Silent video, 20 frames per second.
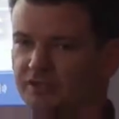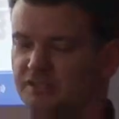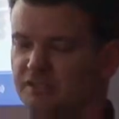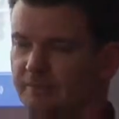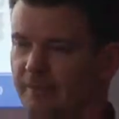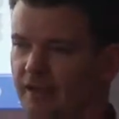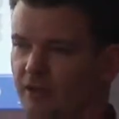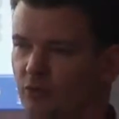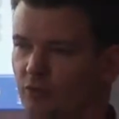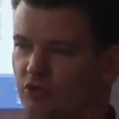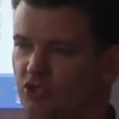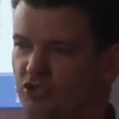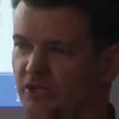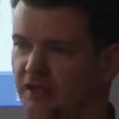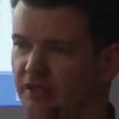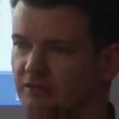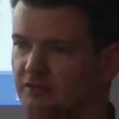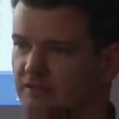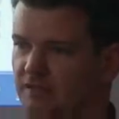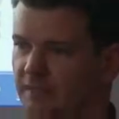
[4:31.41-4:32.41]
Doesn't matter which
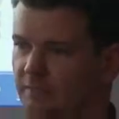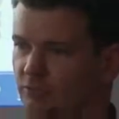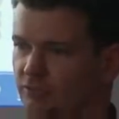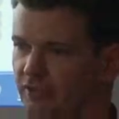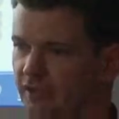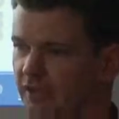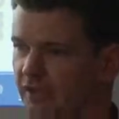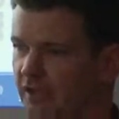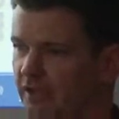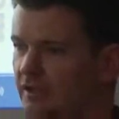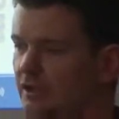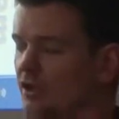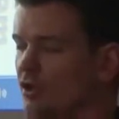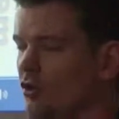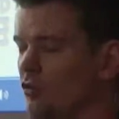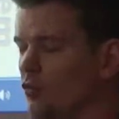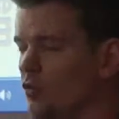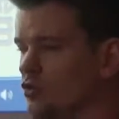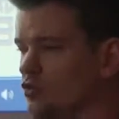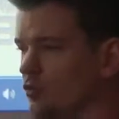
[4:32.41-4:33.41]
leg is labeled A,
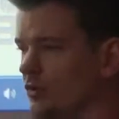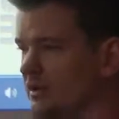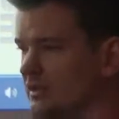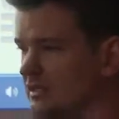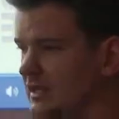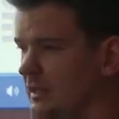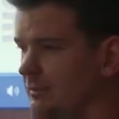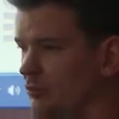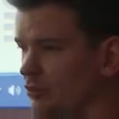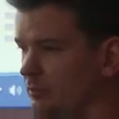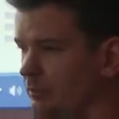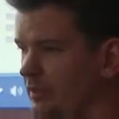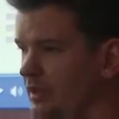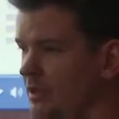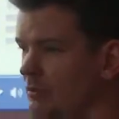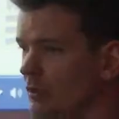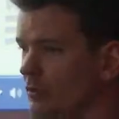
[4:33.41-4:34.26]
which one is labeled B.